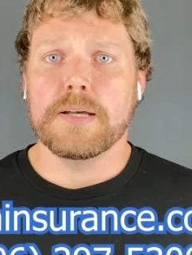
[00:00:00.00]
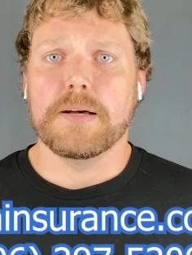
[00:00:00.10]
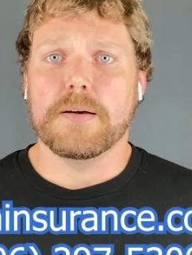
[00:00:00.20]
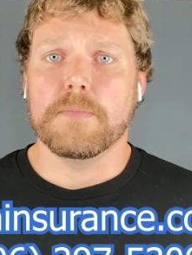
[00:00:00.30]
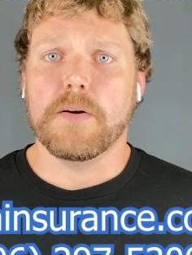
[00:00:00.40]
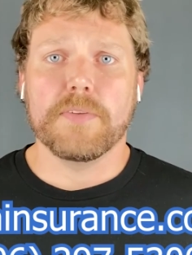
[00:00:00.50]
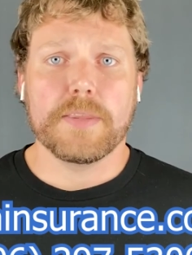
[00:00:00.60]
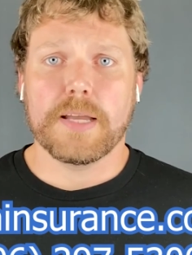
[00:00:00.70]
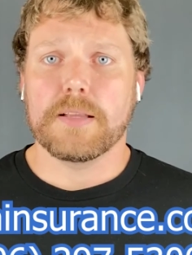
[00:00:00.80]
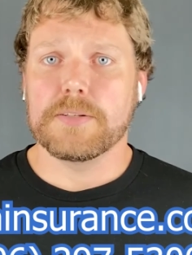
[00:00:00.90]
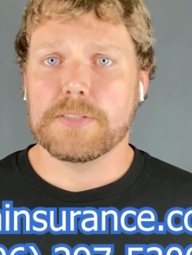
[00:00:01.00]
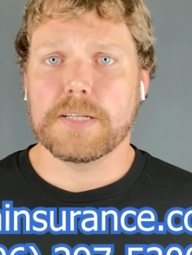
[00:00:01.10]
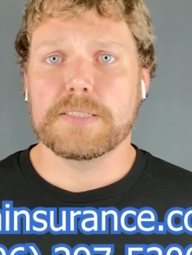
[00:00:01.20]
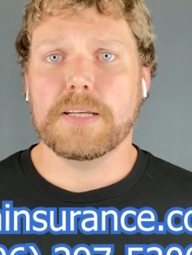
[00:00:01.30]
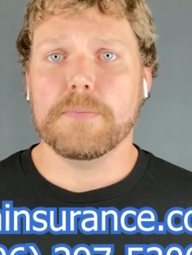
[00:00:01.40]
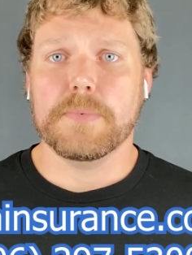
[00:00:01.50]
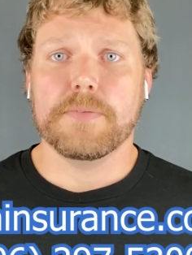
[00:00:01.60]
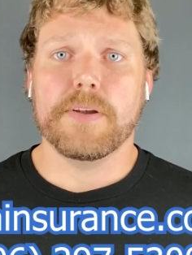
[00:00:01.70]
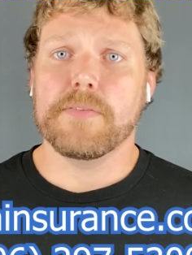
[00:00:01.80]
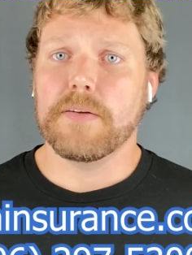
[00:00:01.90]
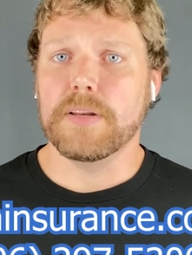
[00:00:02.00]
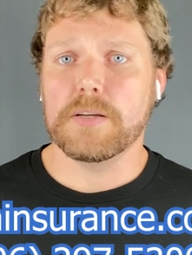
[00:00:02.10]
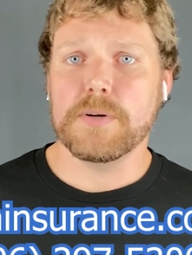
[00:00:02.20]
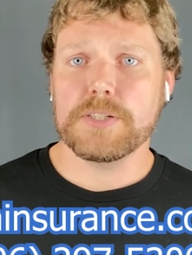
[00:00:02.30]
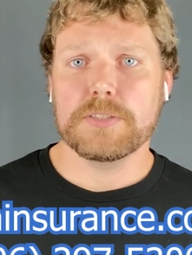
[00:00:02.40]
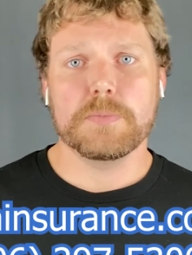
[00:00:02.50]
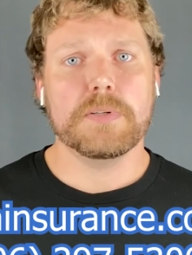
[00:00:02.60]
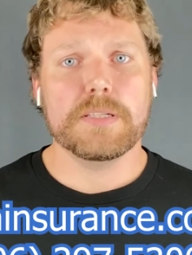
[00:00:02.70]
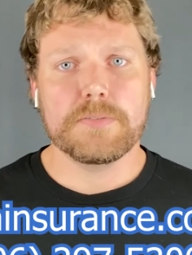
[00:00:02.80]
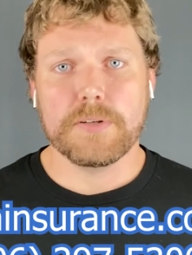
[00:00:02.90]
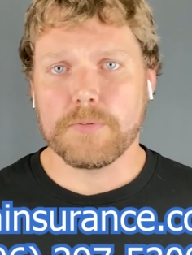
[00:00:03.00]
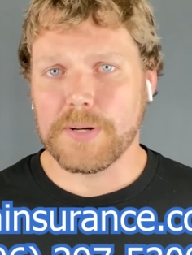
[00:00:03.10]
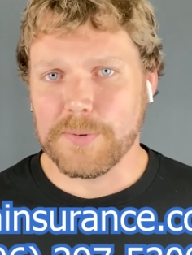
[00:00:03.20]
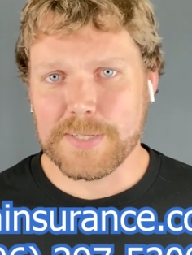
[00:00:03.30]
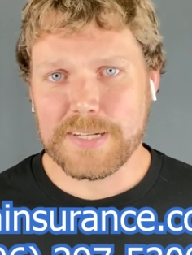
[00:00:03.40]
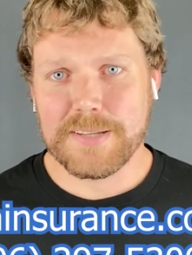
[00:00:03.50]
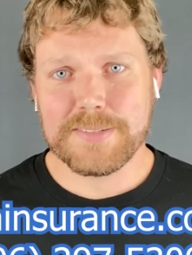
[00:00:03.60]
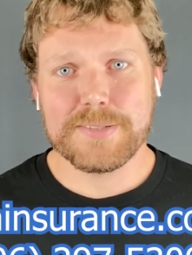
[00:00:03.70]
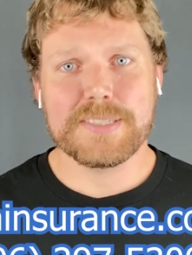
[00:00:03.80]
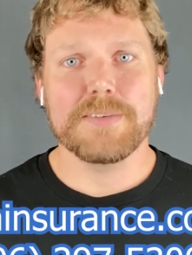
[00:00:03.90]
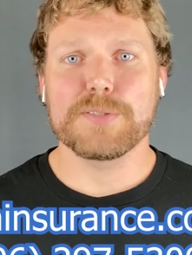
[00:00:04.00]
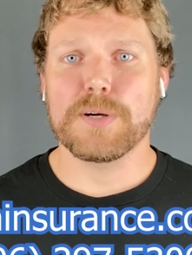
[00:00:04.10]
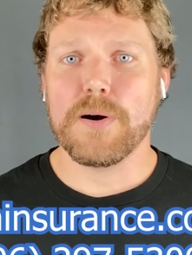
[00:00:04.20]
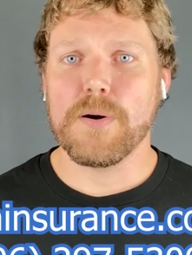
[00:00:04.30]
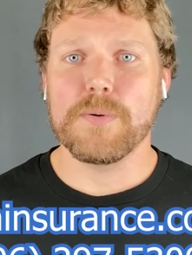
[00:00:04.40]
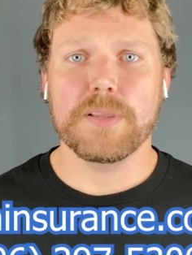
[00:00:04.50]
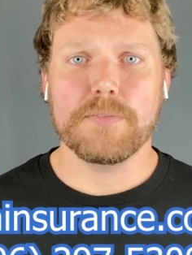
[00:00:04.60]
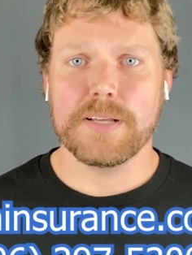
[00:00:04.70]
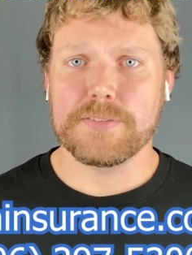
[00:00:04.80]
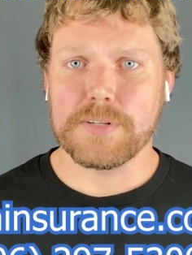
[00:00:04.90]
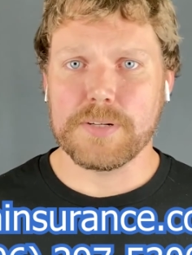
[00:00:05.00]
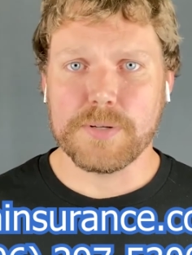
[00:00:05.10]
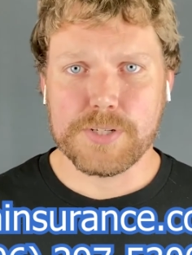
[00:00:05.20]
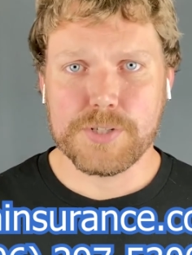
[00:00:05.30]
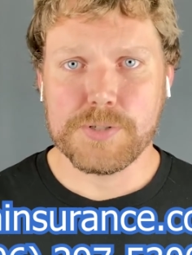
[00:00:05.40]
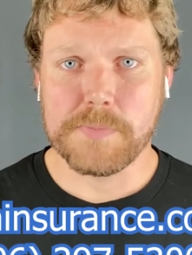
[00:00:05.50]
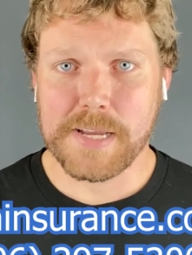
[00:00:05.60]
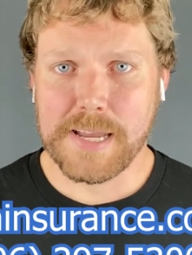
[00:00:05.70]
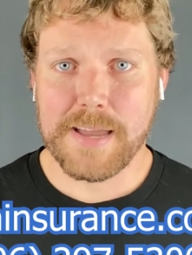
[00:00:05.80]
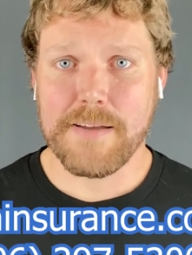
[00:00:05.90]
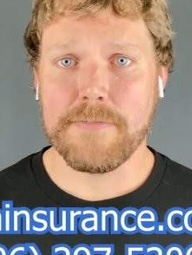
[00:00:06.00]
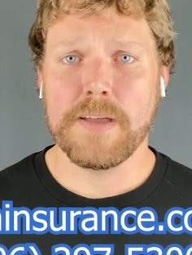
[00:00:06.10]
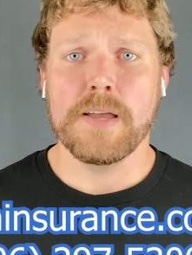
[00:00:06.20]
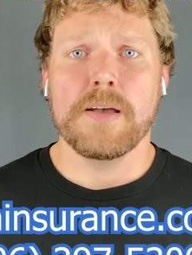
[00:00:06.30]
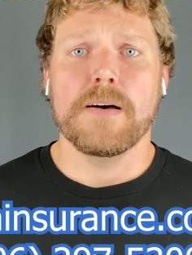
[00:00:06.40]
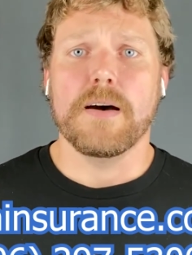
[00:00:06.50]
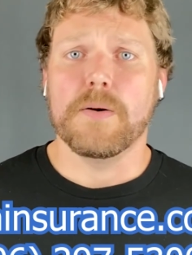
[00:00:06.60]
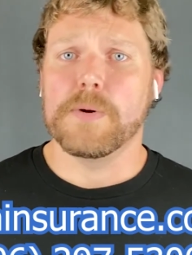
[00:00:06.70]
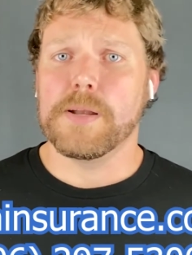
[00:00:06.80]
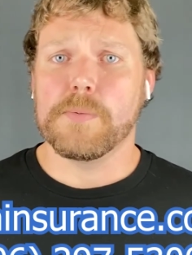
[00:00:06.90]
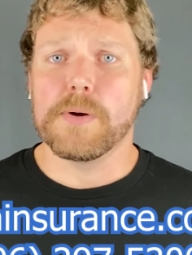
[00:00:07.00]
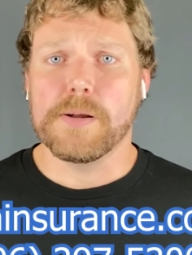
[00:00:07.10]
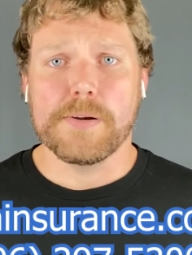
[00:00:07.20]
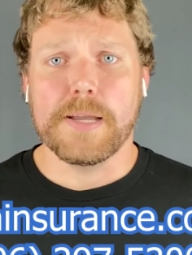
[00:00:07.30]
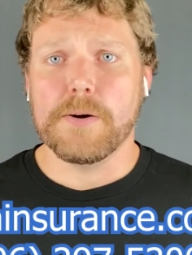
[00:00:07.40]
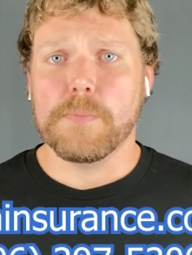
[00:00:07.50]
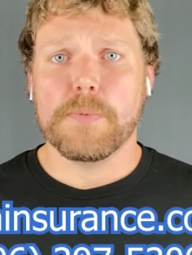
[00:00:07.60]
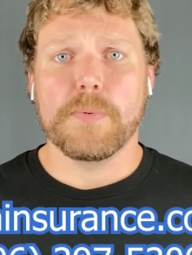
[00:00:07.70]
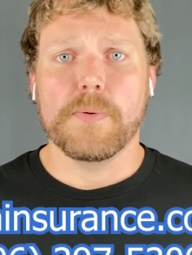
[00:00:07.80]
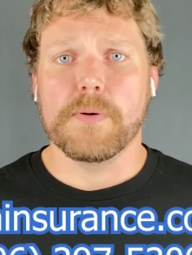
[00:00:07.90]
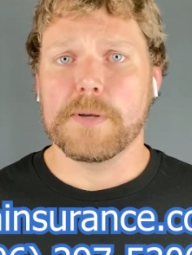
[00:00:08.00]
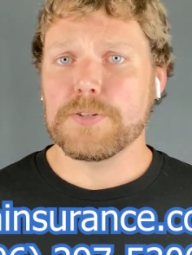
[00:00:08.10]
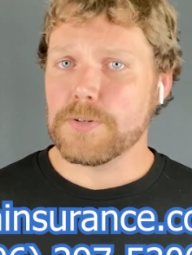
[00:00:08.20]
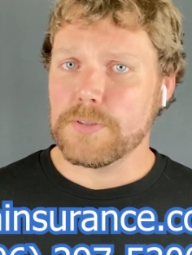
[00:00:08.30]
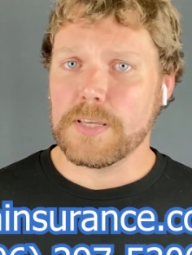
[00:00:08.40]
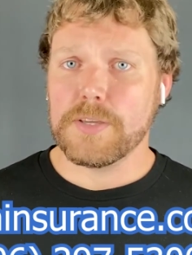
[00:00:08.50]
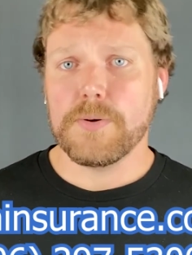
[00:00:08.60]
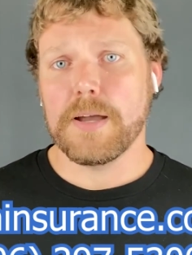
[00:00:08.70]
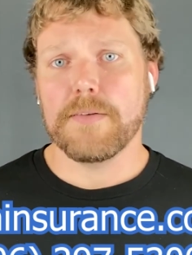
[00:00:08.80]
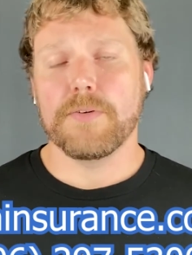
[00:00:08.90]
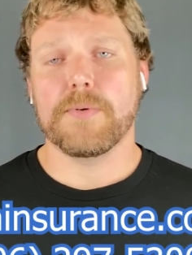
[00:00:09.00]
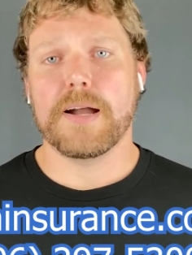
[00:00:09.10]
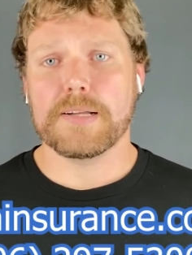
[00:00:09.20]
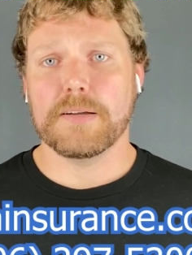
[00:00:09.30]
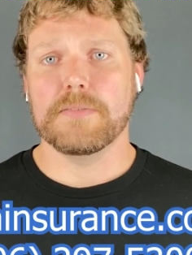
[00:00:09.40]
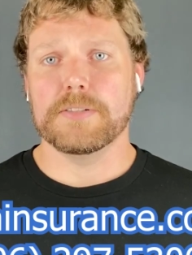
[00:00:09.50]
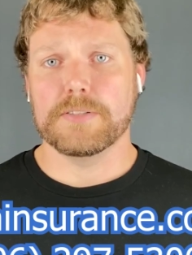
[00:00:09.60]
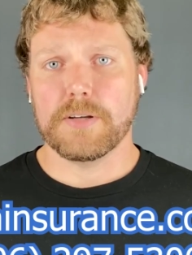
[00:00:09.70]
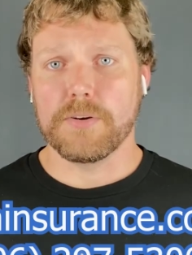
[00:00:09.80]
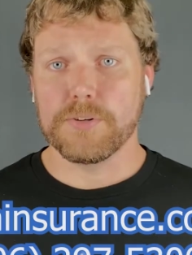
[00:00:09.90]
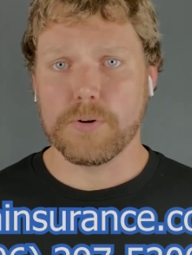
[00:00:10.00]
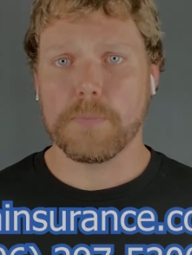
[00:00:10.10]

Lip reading: hopefully that clears things up. But if you ever have any questions, please feel free to reach out to us. Give us a call. We'd love to answer any questions you may have. We're here to help. We want to make sure that you have the right coverages on your